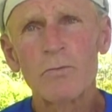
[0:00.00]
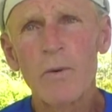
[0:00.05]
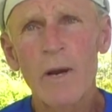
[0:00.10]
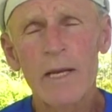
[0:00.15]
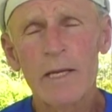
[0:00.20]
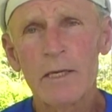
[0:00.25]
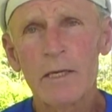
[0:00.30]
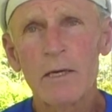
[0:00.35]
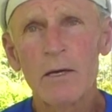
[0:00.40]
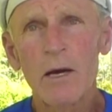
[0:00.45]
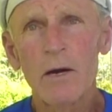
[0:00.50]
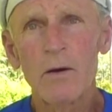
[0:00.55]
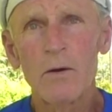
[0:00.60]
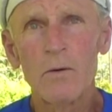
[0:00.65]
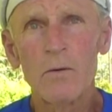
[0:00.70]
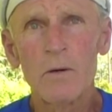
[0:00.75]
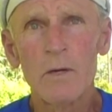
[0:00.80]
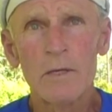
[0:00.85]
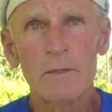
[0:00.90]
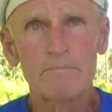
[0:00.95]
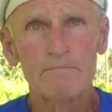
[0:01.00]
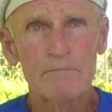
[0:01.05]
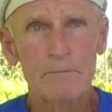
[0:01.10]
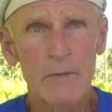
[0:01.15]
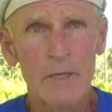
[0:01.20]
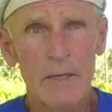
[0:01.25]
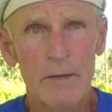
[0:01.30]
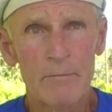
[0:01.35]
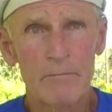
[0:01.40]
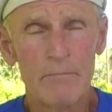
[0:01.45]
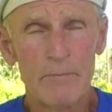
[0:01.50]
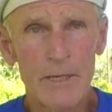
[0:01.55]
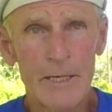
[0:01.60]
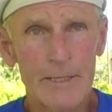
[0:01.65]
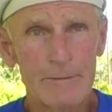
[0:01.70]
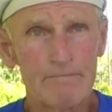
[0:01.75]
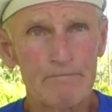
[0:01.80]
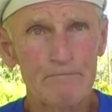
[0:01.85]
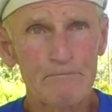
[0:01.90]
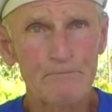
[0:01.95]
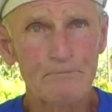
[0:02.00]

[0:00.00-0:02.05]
way to go, but